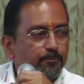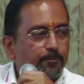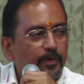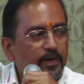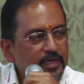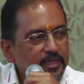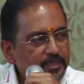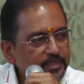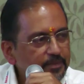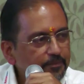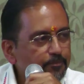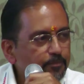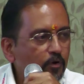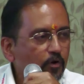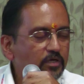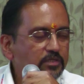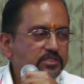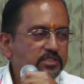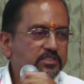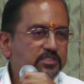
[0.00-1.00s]
but the
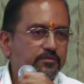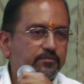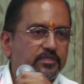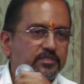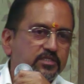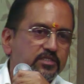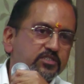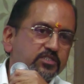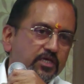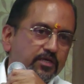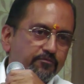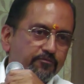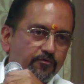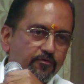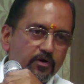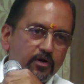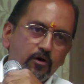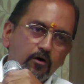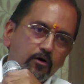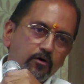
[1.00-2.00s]
process remains the same
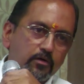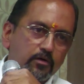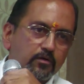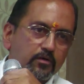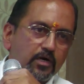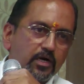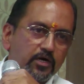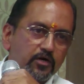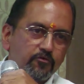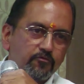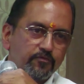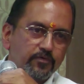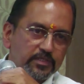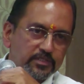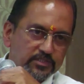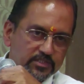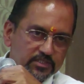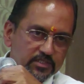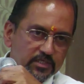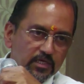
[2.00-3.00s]
for all kind of
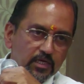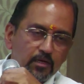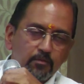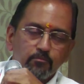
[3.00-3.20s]
waste,